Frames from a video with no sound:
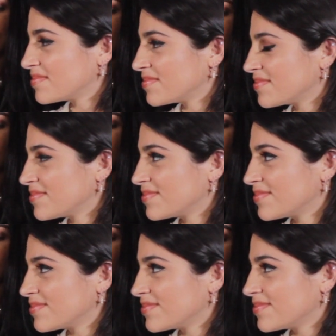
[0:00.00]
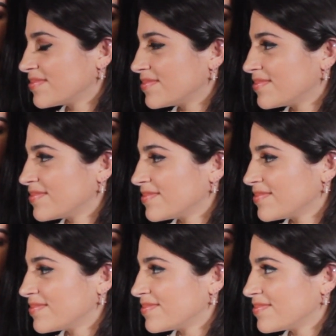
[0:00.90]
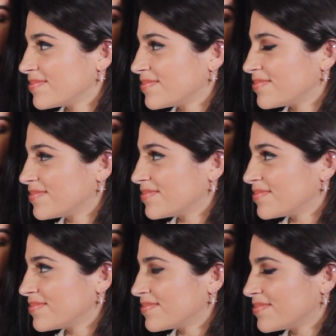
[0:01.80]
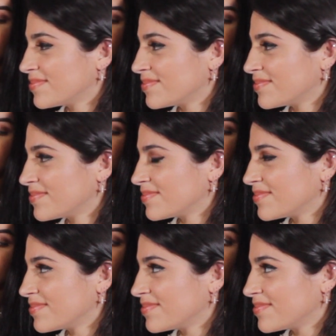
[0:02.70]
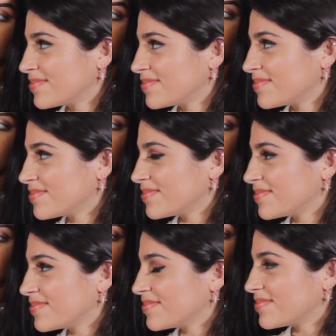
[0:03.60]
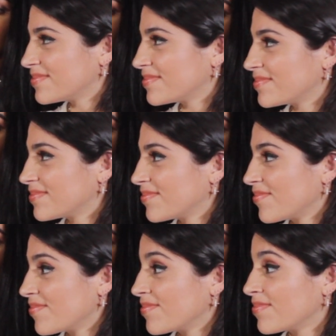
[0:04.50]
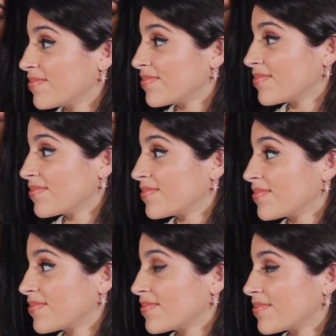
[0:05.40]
[no speech]